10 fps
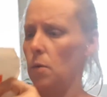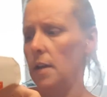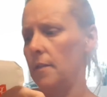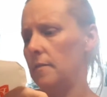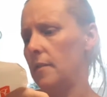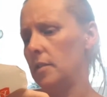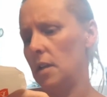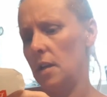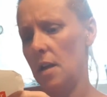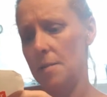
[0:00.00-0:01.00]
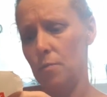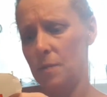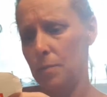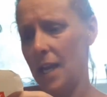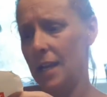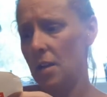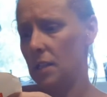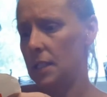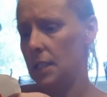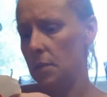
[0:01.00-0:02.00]
I've never done it. I was planning
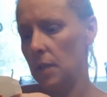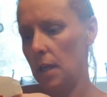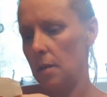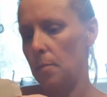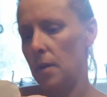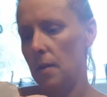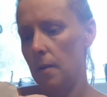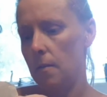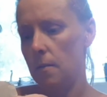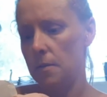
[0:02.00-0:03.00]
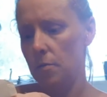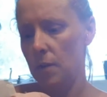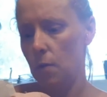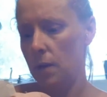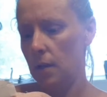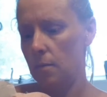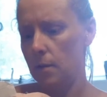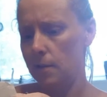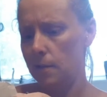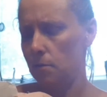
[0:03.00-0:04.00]
on steaming it, but I thought this would be quicker,
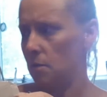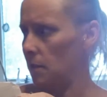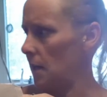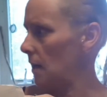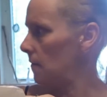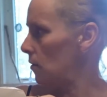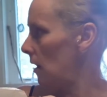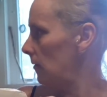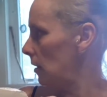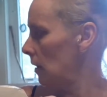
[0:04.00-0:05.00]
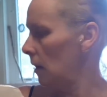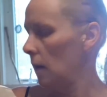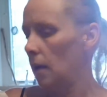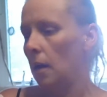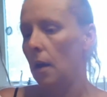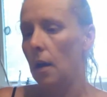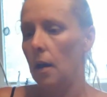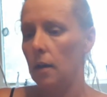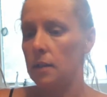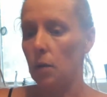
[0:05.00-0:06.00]
but it seems to be taking forever.
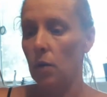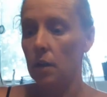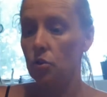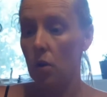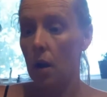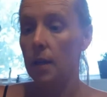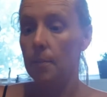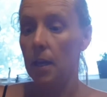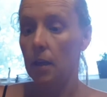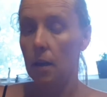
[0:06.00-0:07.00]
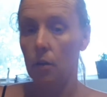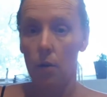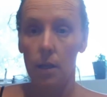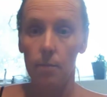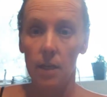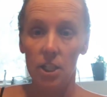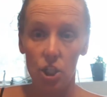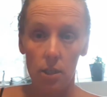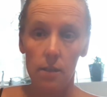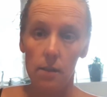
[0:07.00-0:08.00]
Because I want to try and make a creamy
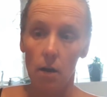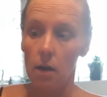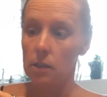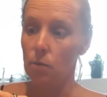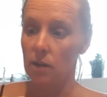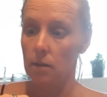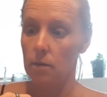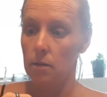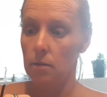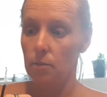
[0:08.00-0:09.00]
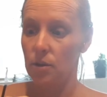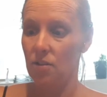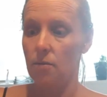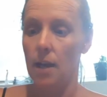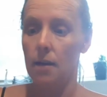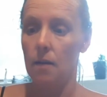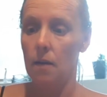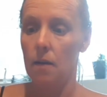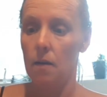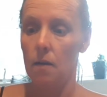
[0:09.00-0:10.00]
cheese sauce with pureed
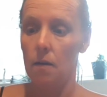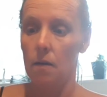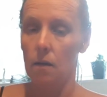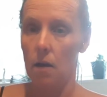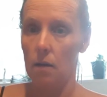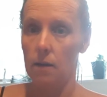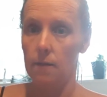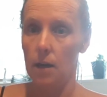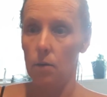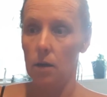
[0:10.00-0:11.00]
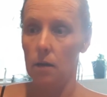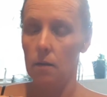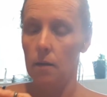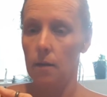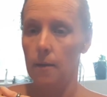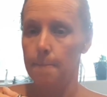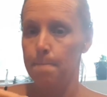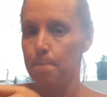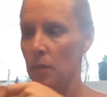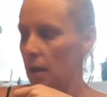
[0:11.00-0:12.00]
cauliflower.
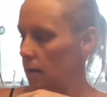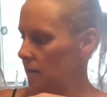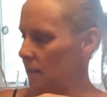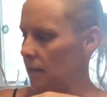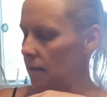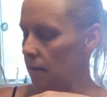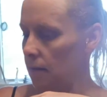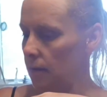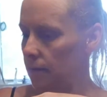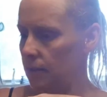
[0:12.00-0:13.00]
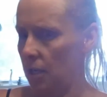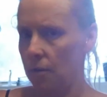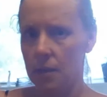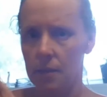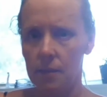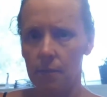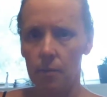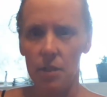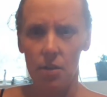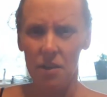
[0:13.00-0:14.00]
I've seen Darius
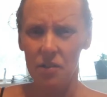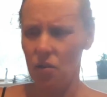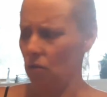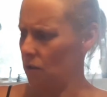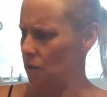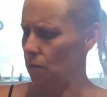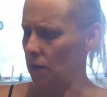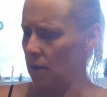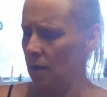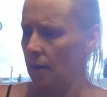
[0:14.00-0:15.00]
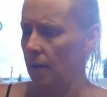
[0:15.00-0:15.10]
from Darius Cooks do it.